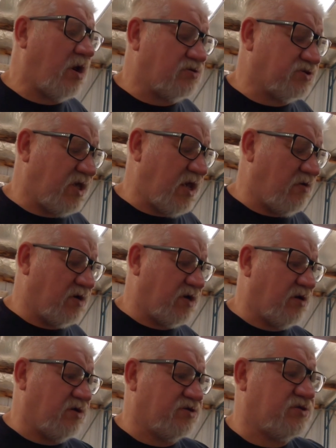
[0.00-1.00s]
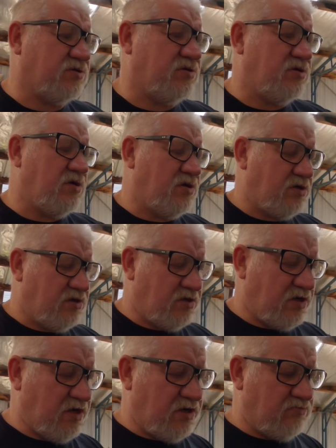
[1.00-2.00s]
I'll see how it goes.
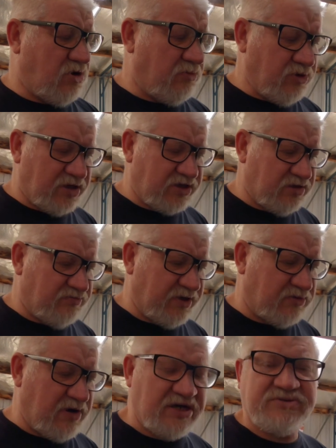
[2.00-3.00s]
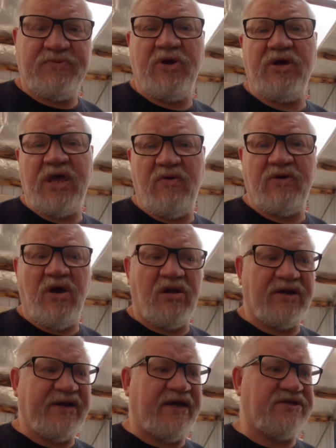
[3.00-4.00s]
I'm not in a big rush, but I go on
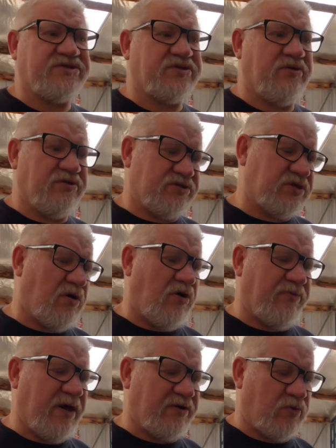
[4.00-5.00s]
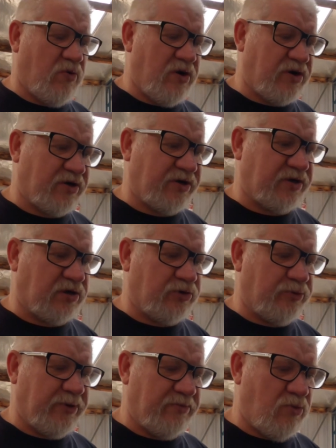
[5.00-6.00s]
holiday soon, so I'll be able to work on it a little
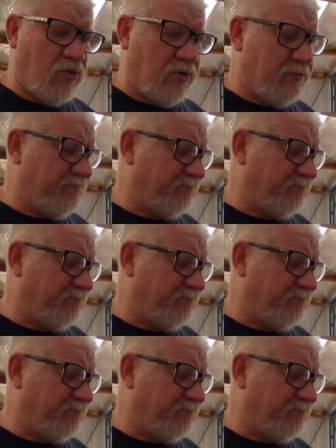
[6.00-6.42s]
bit more.